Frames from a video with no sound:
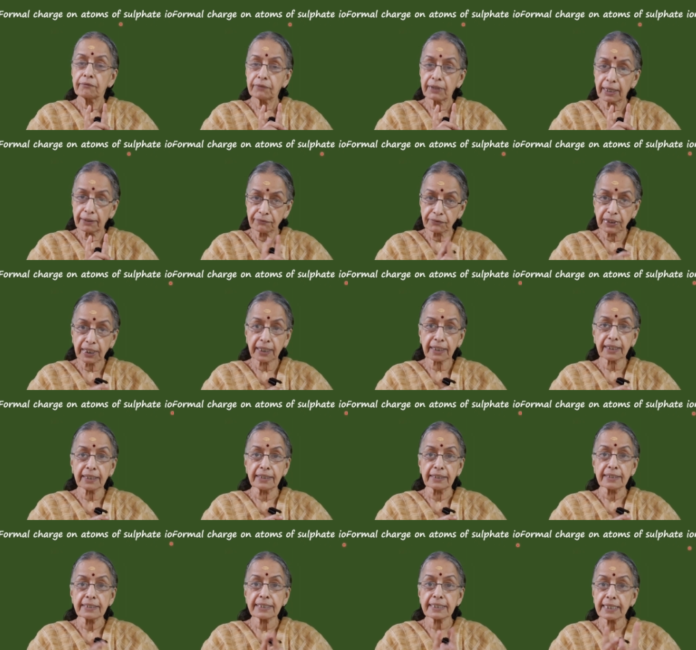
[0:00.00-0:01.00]
We have
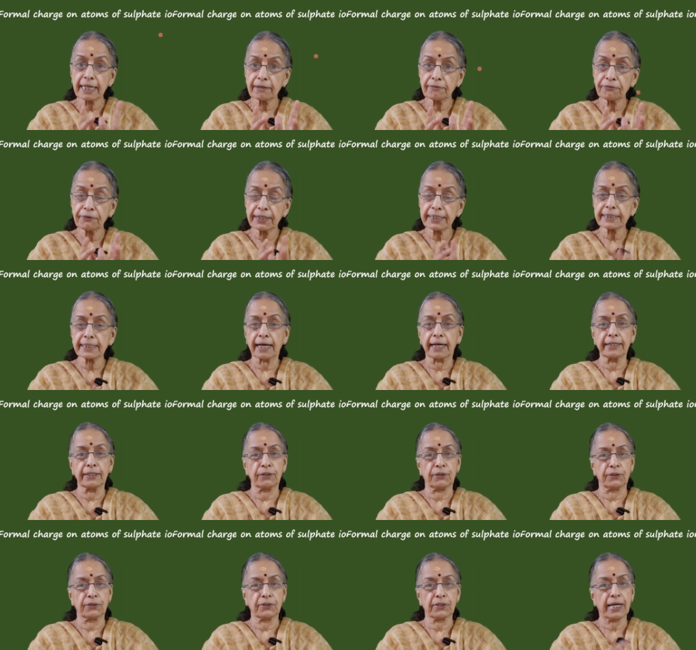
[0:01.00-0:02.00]
taken sulfate
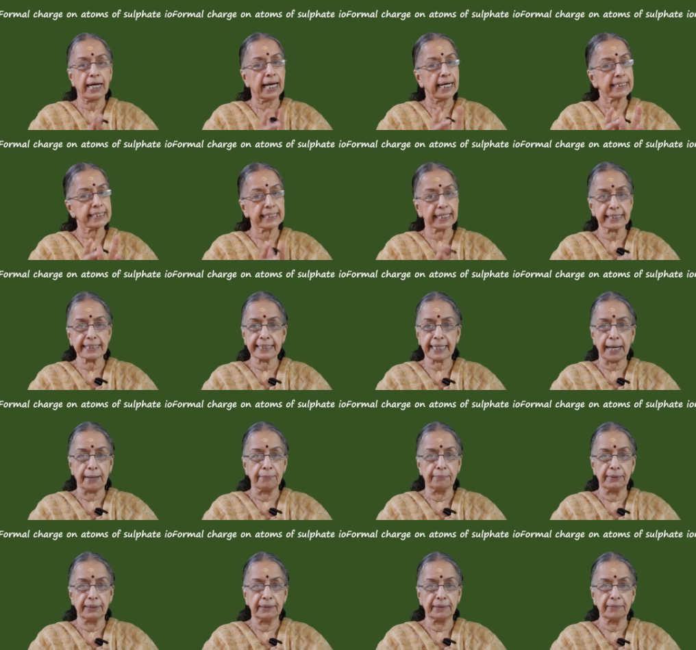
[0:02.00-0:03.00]
ion as
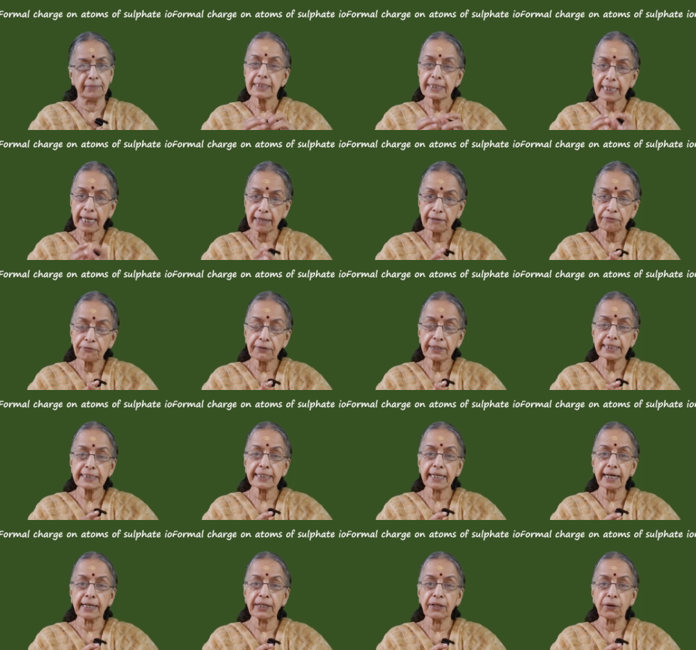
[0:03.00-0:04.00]
example.
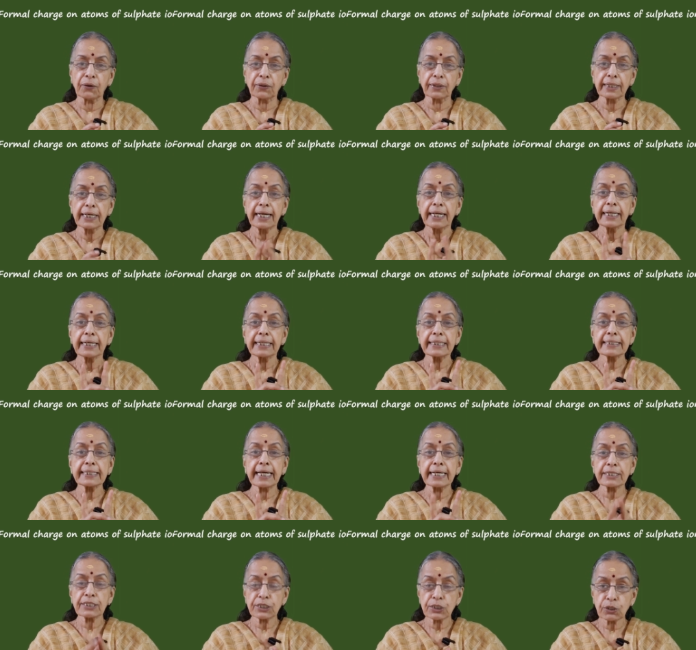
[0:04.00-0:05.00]
Sulfate ion is
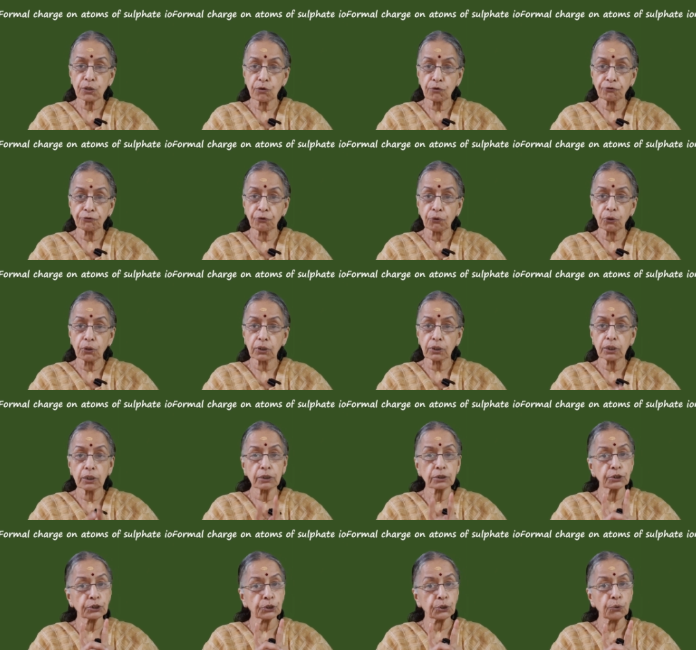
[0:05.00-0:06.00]
a SO4
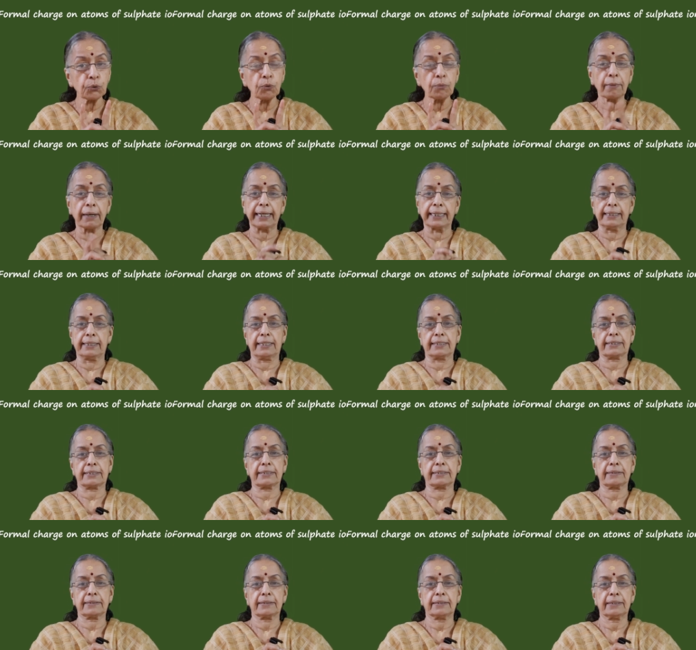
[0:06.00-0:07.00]
2
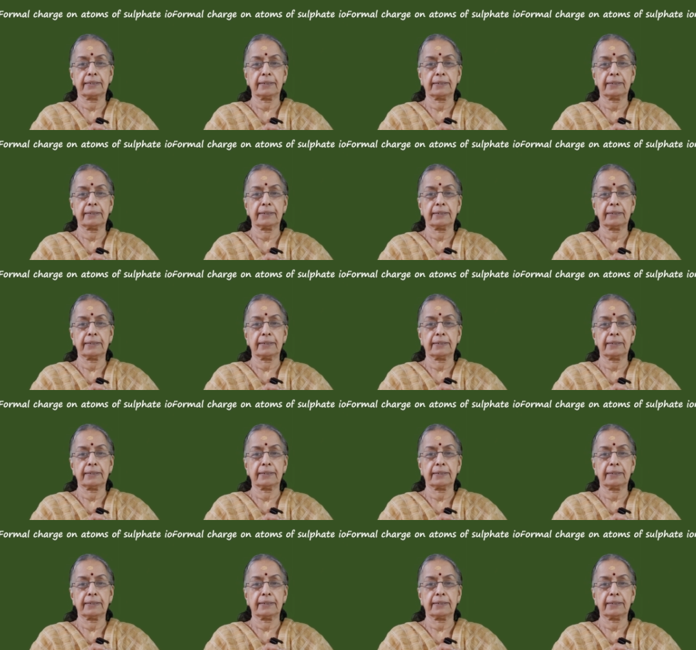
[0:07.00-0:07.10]
minus.